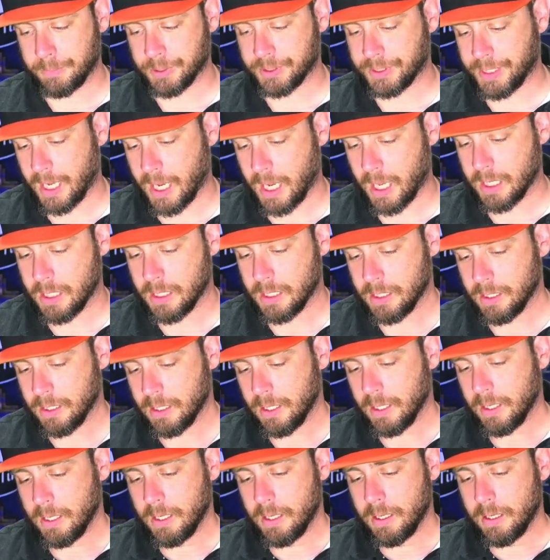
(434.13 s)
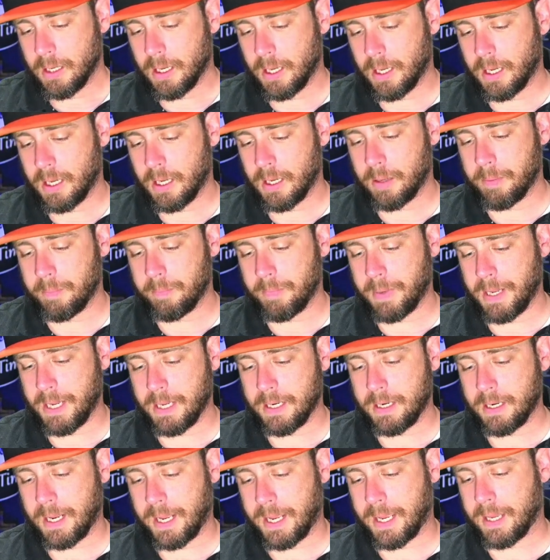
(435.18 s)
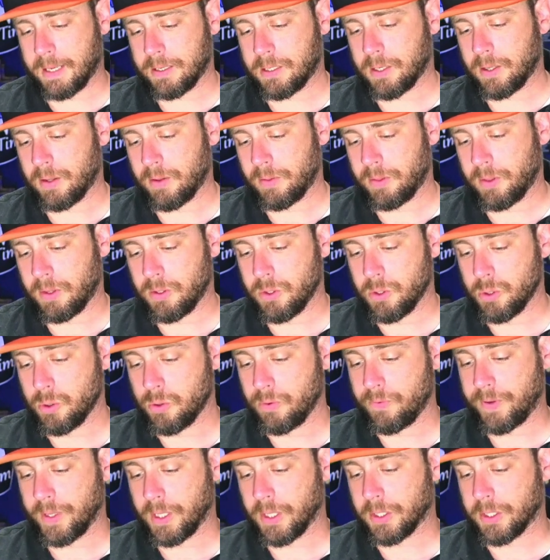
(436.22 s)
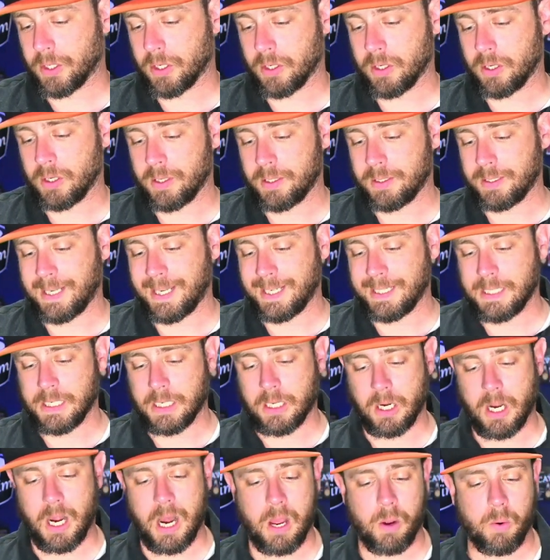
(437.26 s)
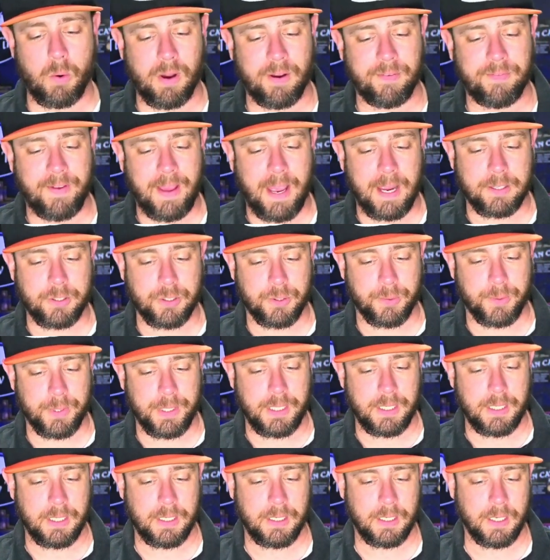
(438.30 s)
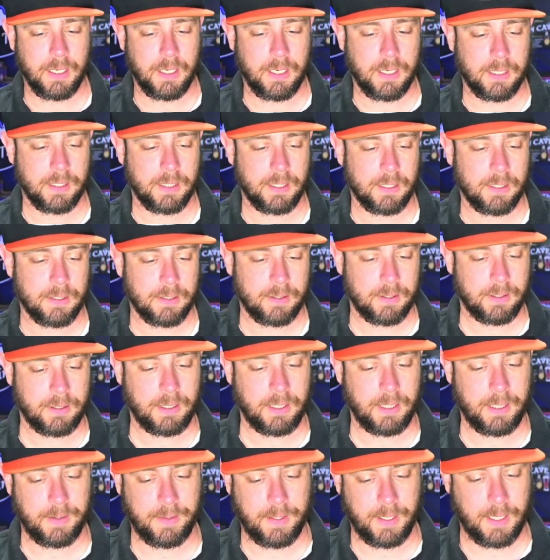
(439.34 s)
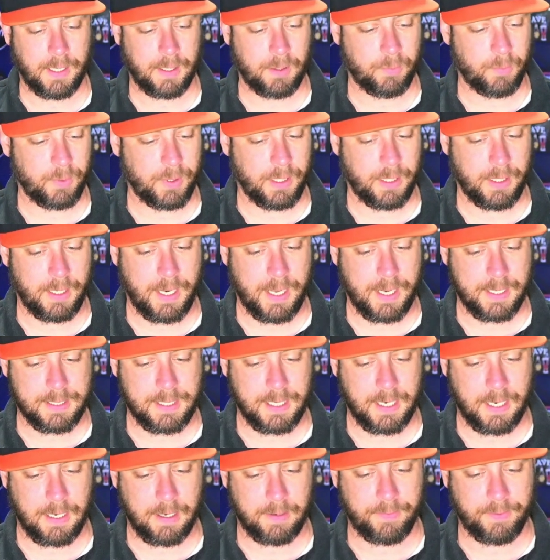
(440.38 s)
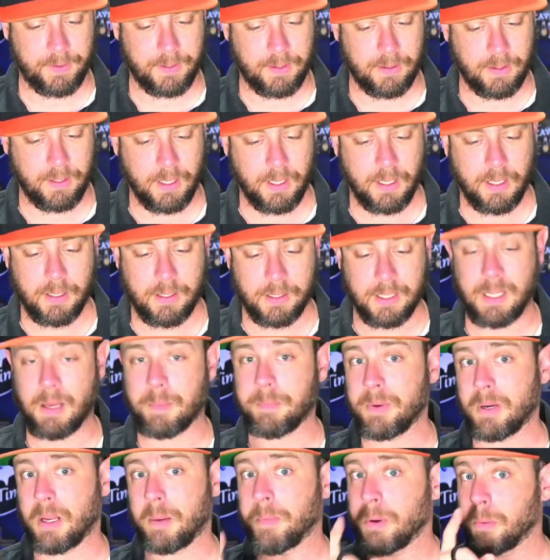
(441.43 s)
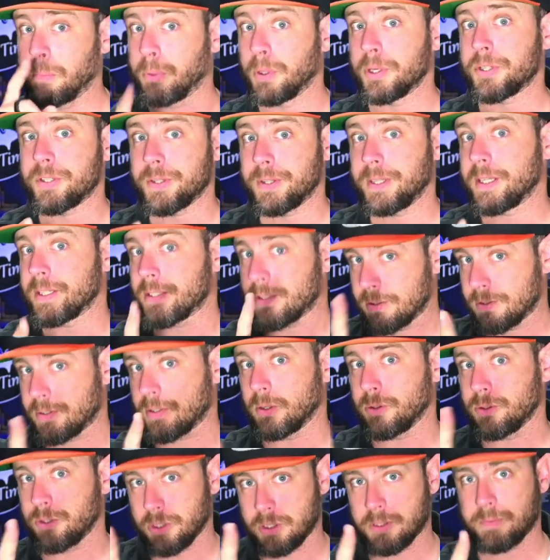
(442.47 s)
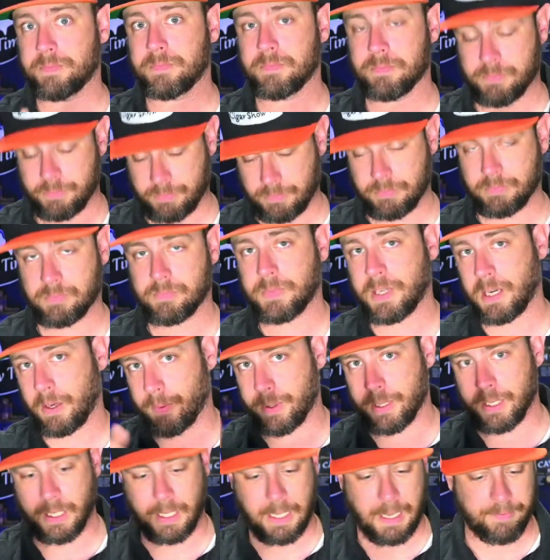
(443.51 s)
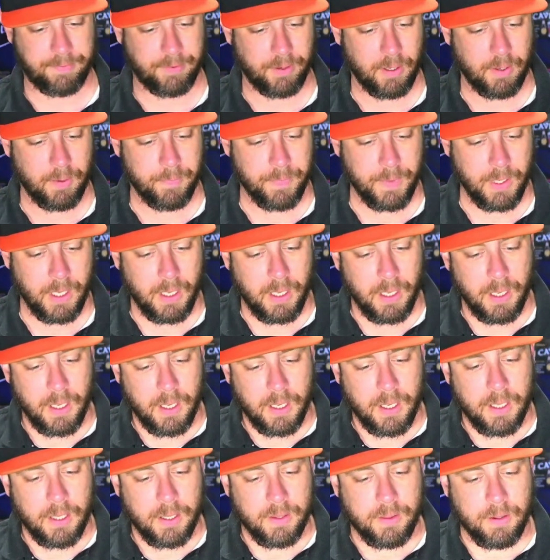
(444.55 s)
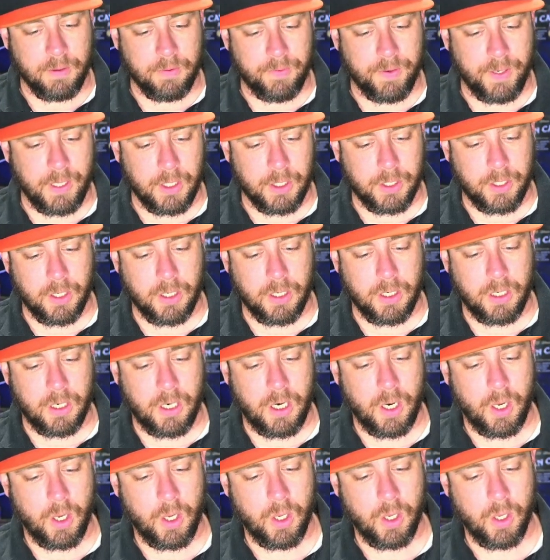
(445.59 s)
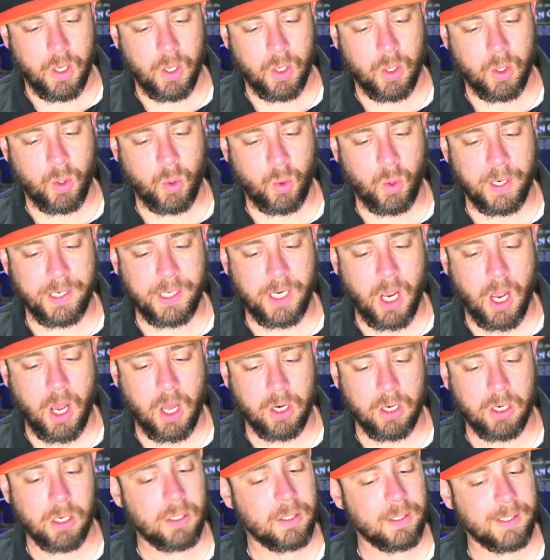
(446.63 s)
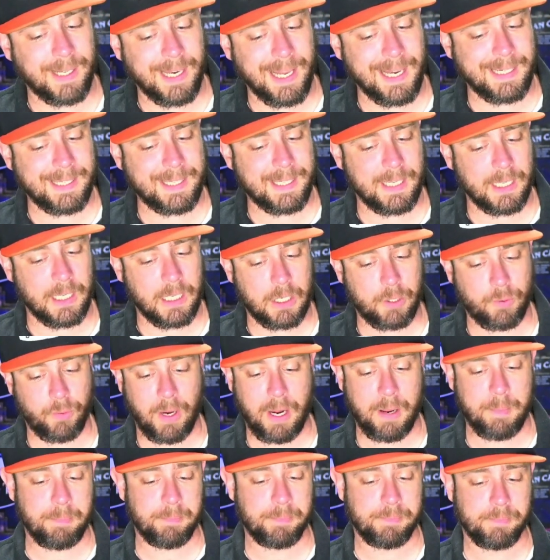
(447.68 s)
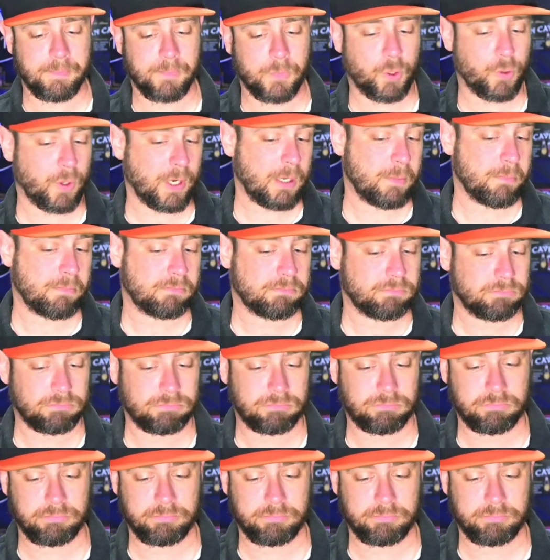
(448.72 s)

Libertad, made at the new Villiger de Nicaragua factory. And then we next have, I'm gonna butcher this, so just get ready to laugh. The Villiger Cuellar Connecticut Cream.